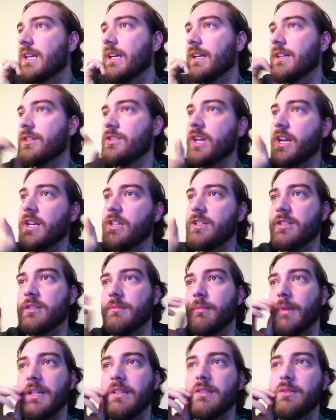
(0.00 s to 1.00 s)
of changes
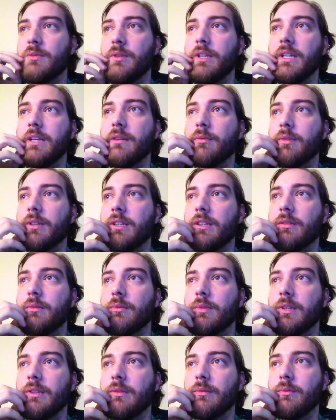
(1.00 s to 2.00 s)
might tweak
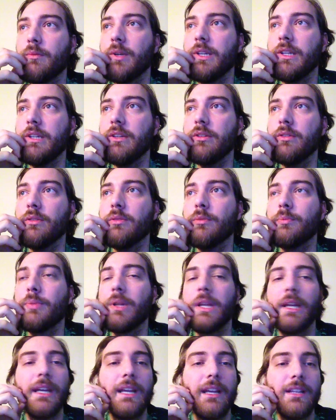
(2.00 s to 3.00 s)
when you
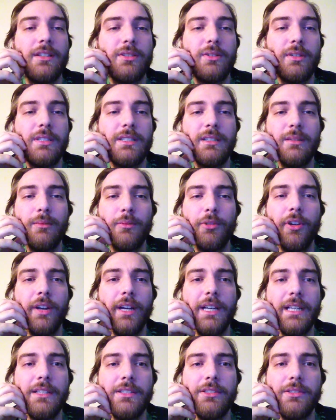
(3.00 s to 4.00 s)
playing against Chrysium
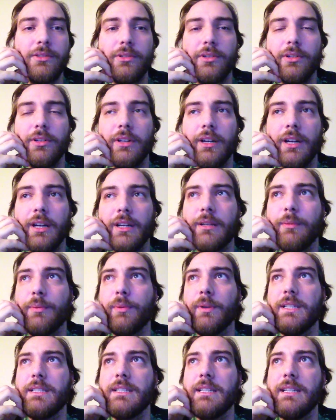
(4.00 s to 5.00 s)
Grids or
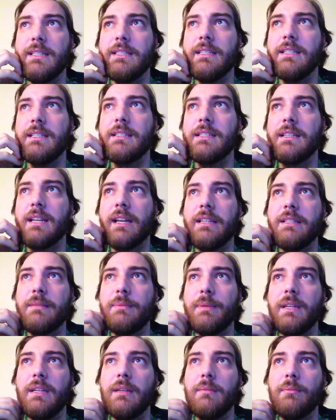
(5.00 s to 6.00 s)
Caprice Nices. The Knights
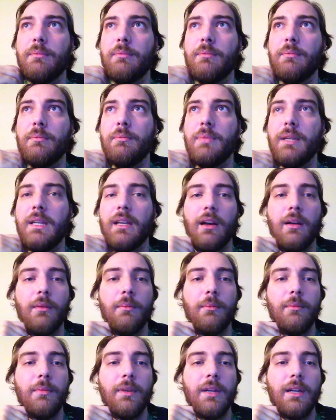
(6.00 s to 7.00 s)

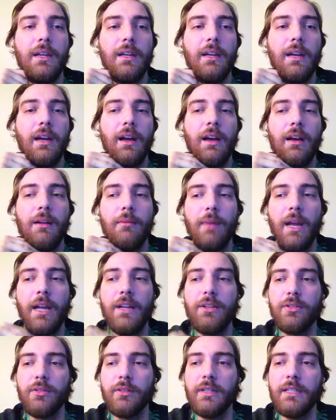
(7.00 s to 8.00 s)
become
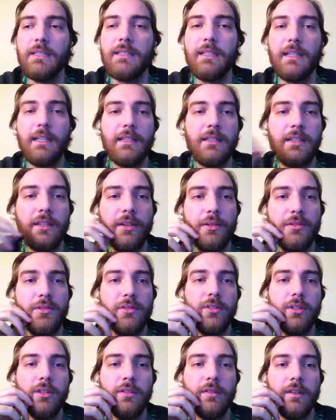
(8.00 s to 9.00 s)
entries into those
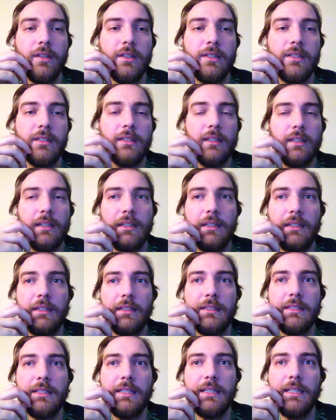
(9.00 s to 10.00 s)
servers
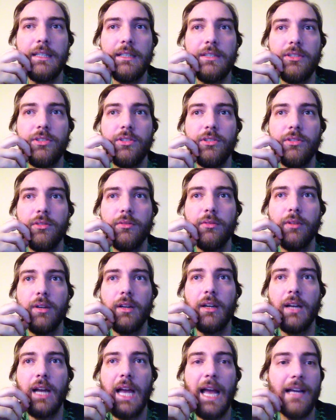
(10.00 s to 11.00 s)
to get you
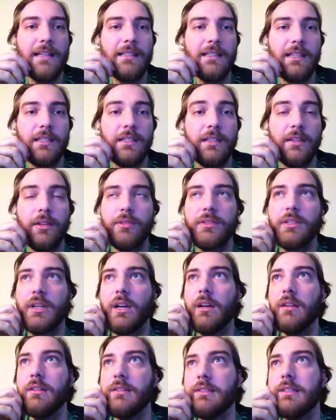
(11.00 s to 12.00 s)
access to those
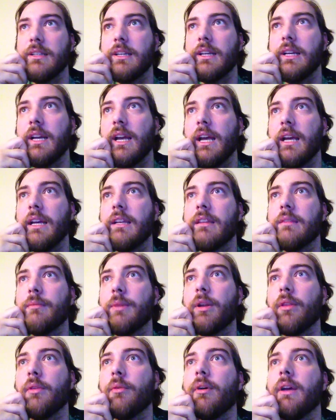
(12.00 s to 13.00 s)
cards and get them
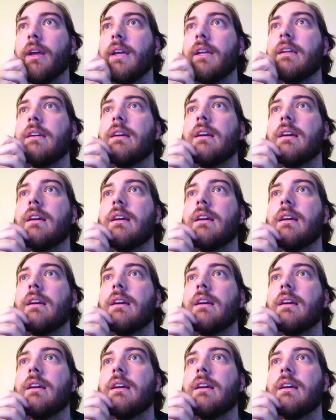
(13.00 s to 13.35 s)
out of the way.